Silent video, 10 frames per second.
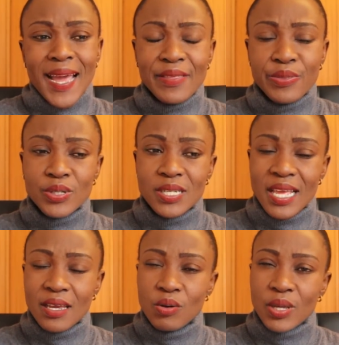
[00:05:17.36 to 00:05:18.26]
I thought
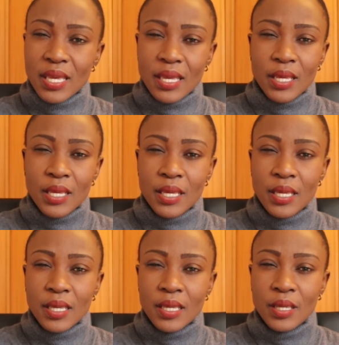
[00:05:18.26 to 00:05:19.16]
like,
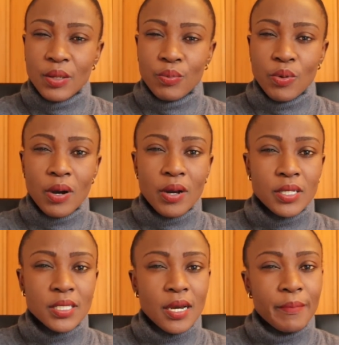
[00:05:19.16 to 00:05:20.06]
okay,
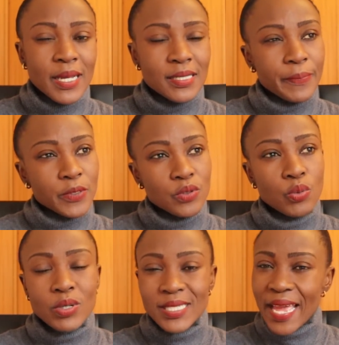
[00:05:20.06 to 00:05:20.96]
what am I supposed to
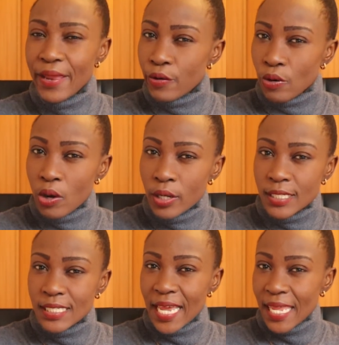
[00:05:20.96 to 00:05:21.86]
do? Was I
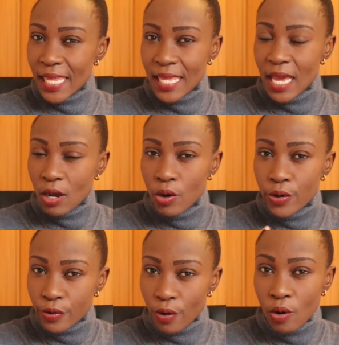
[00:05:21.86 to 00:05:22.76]
wrong? Did I hear
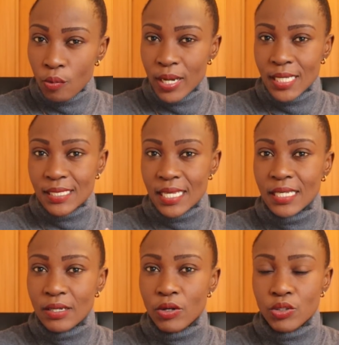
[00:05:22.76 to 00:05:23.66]
God wrong when he
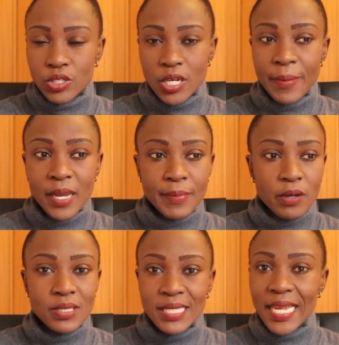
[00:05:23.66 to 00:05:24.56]
said go to Germany?
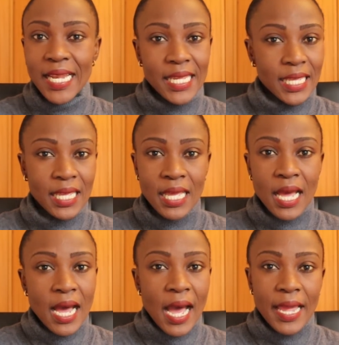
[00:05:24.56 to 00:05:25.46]
Because clearly
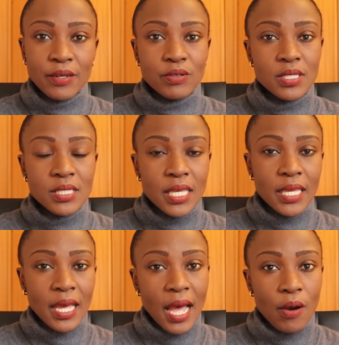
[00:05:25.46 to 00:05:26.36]
I don't
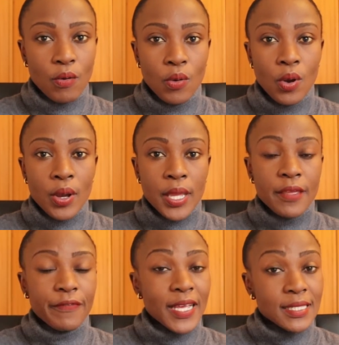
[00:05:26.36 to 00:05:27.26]
see how.
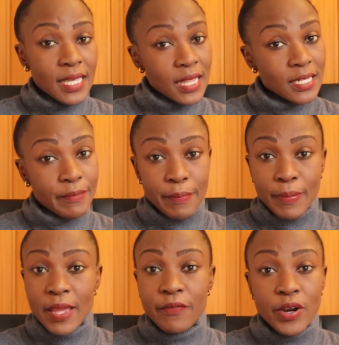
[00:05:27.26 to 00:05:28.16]
If I say that I'm
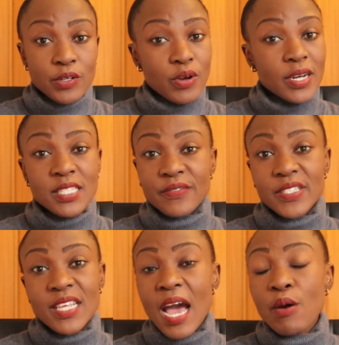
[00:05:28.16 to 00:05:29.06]
applying for a tourist
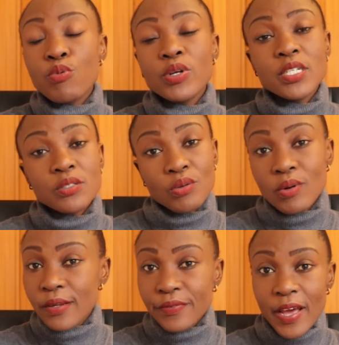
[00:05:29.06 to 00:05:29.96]
visa, I wouldn't
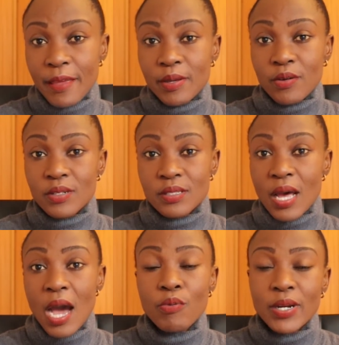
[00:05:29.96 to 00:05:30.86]
qualify because
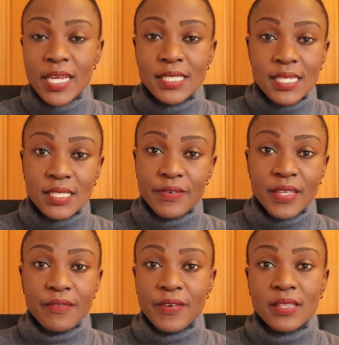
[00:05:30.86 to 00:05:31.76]
how would I
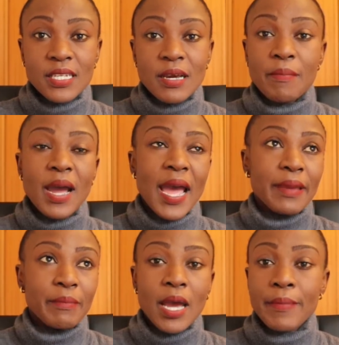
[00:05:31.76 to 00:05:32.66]
justify the fact that I'm
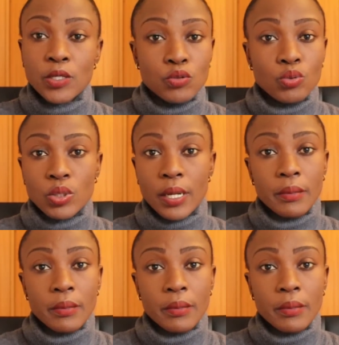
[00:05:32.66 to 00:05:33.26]
coming to